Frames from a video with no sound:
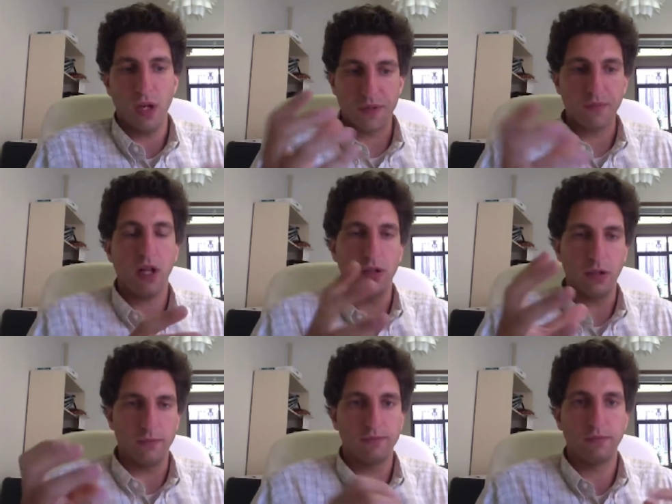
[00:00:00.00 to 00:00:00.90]

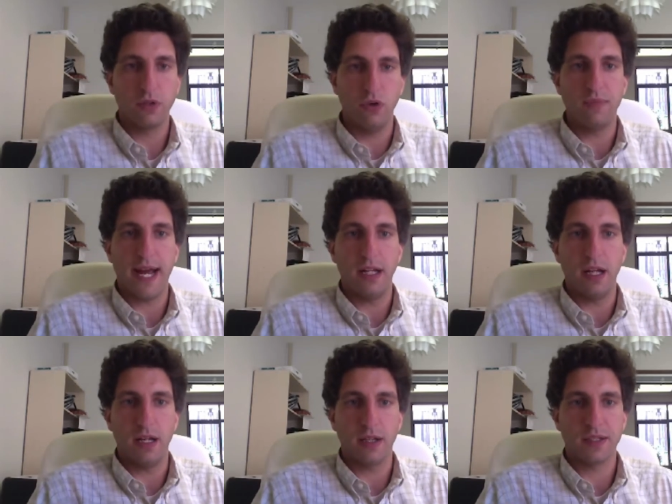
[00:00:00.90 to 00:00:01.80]
smaller group
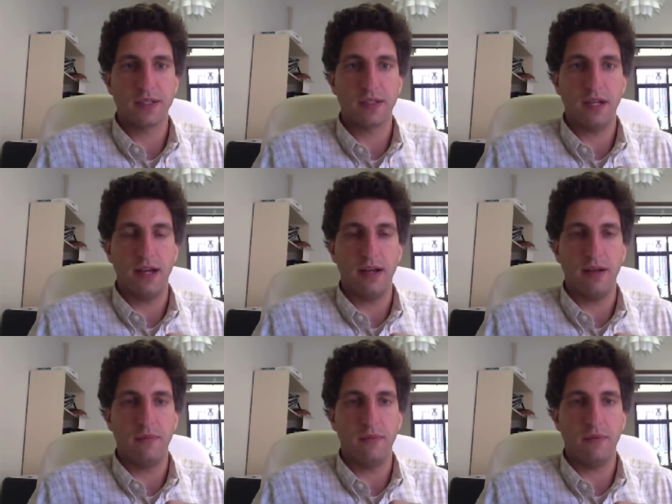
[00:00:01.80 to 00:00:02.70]
dialogues
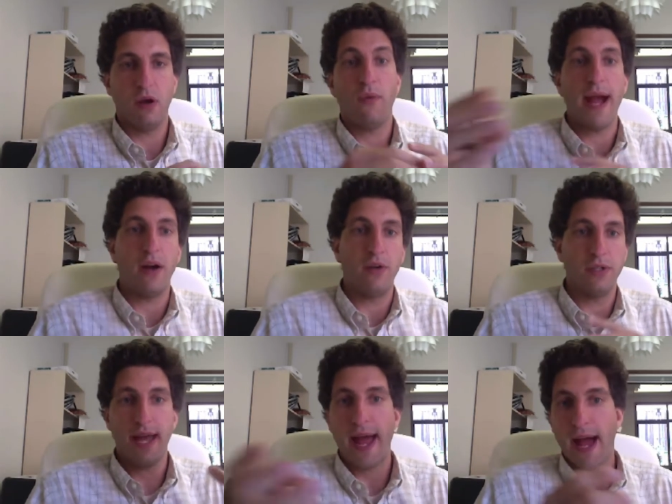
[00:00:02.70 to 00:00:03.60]

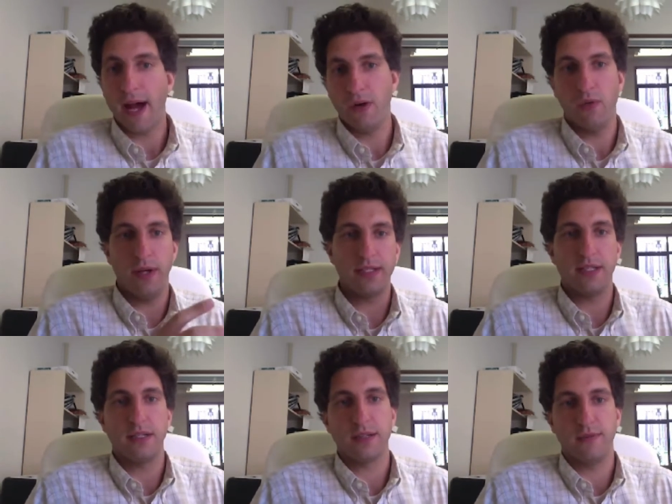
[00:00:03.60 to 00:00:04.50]
around how
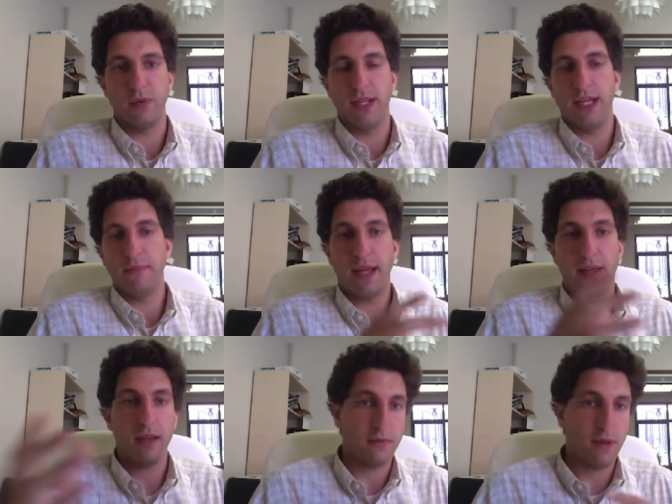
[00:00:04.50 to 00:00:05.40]
incidents of bullying make
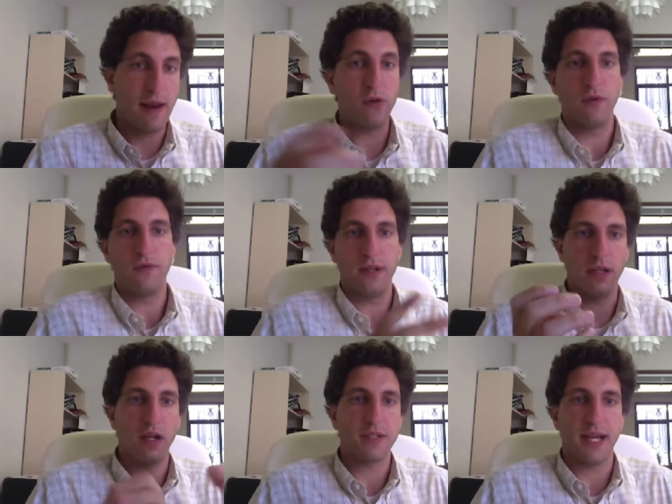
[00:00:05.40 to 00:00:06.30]
everyone feel
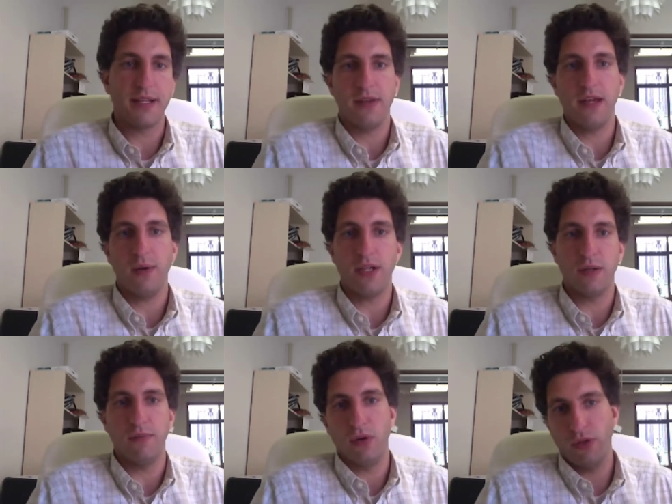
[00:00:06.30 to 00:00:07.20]
on all sides of the
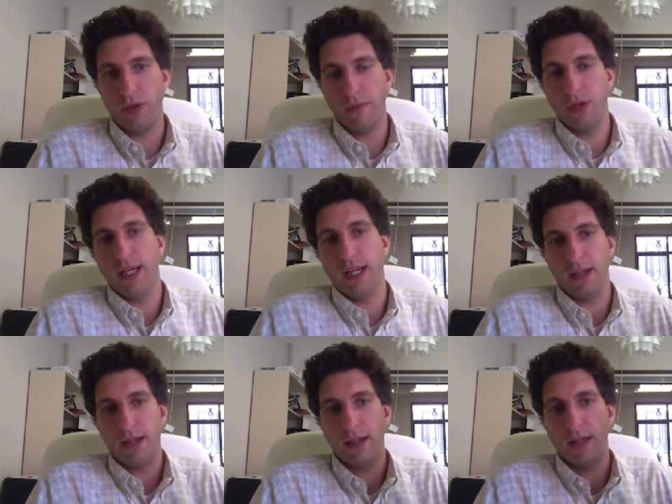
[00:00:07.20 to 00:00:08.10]
equation, both the
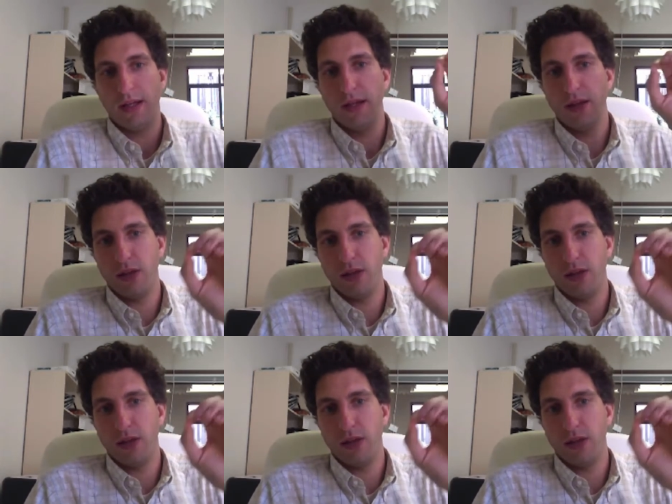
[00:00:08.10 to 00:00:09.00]
bully, the
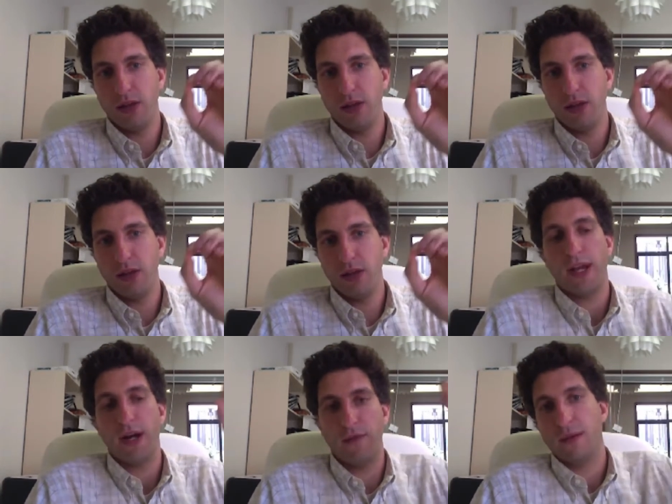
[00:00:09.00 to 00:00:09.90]
perpetrator,
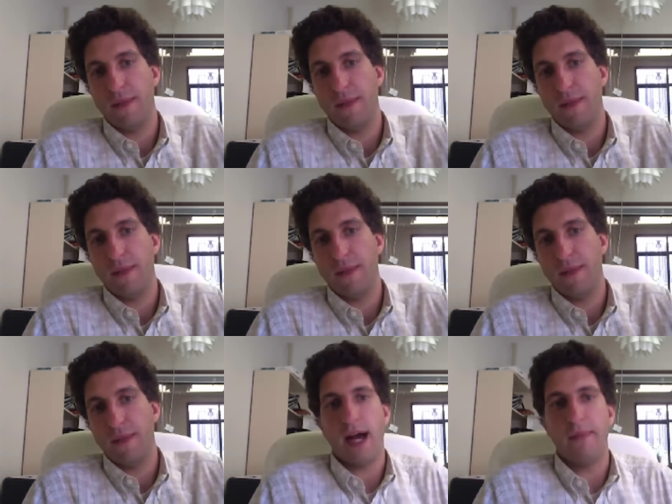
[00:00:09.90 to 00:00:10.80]
the victim, and
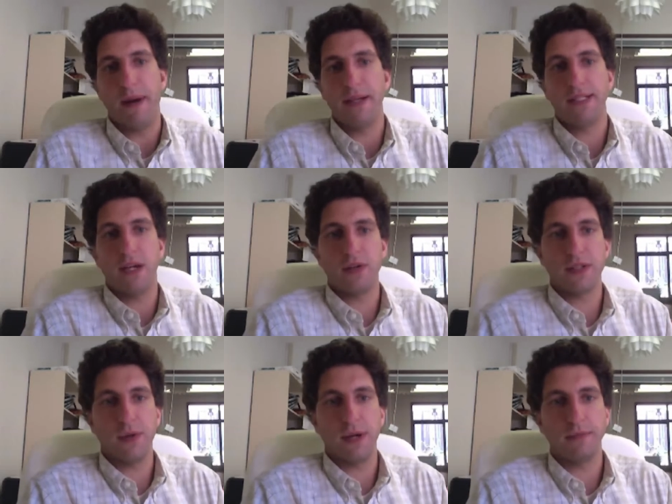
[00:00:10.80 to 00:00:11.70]
bystanders
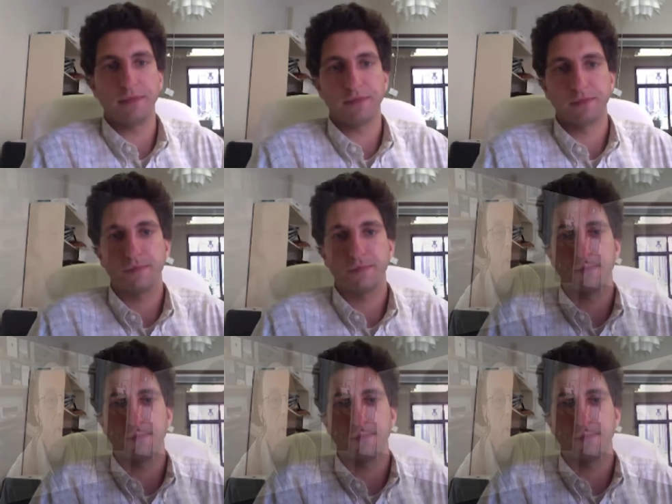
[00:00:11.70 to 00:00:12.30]
as well. Mm-hmm.